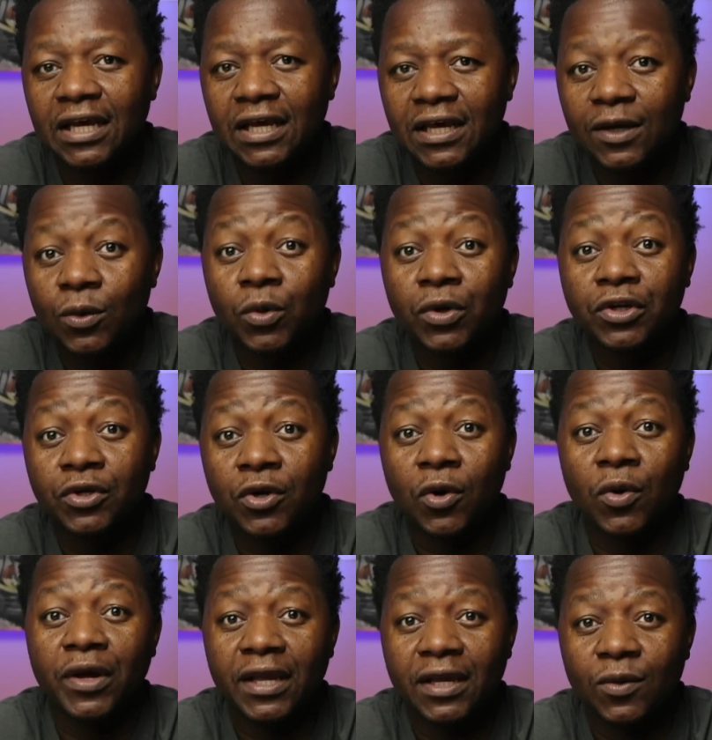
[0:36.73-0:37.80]
where are you
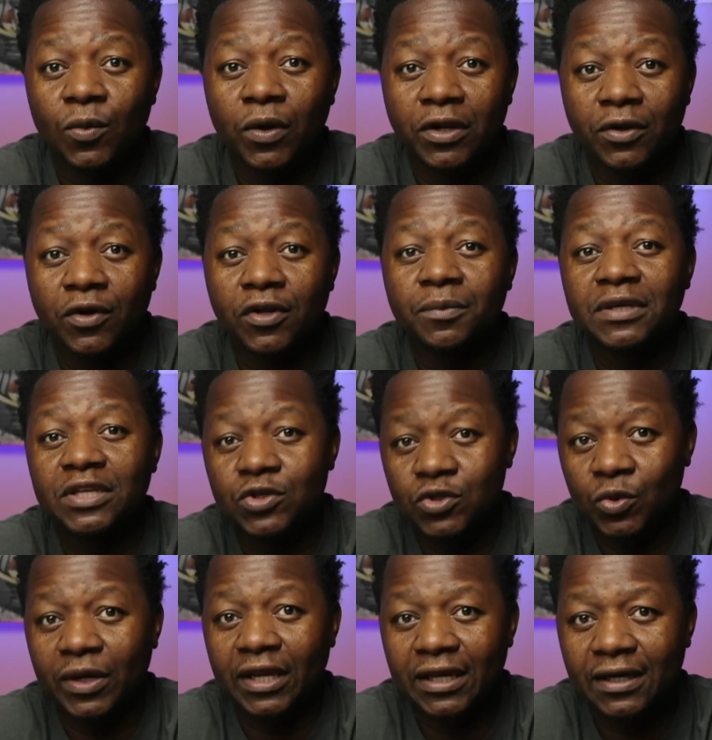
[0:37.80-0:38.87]
going? What are you going to be
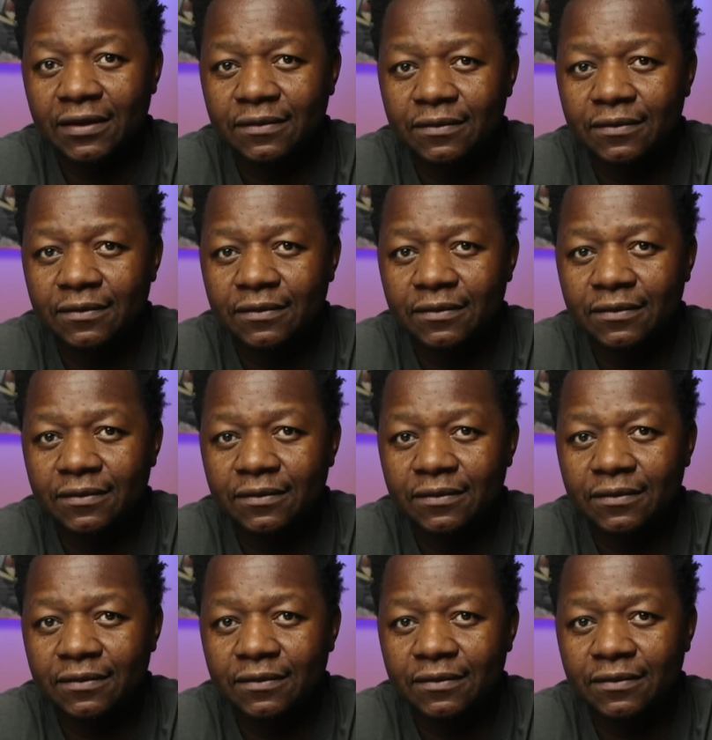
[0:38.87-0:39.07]
doing?